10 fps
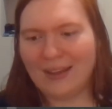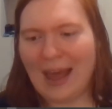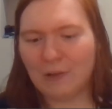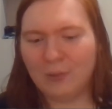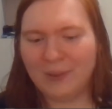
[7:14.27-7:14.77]
And
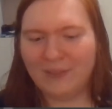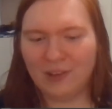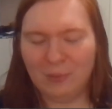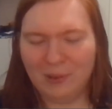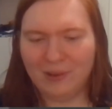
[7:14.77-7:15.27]
that will be
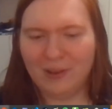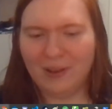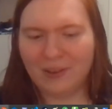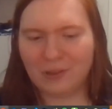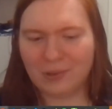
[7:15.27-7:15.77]

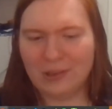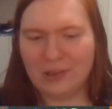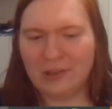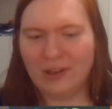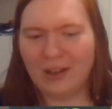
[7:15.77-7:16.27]
viewable
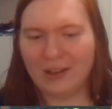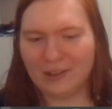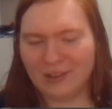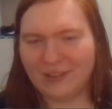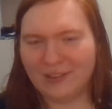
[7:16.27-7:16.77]
through
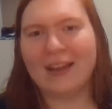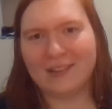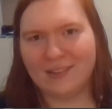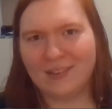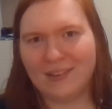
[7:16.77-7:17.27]
Alerty
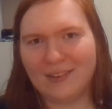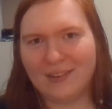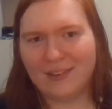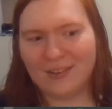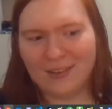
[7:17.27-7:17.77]
Sites.
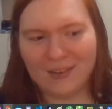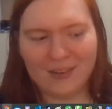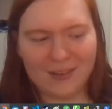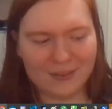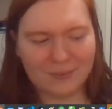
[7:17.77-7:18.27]

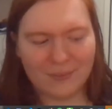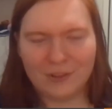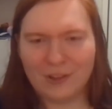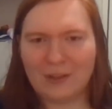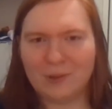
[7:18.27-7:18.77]

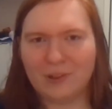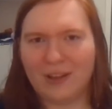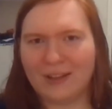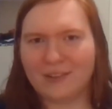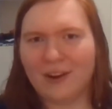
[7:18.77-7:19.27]
Jade, would
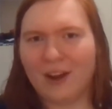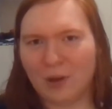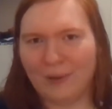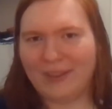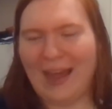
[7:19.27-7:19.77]
you like to
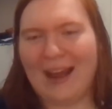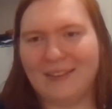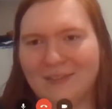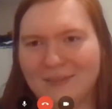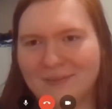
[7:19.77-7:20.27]
talk more about
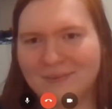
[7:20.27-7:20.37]
that?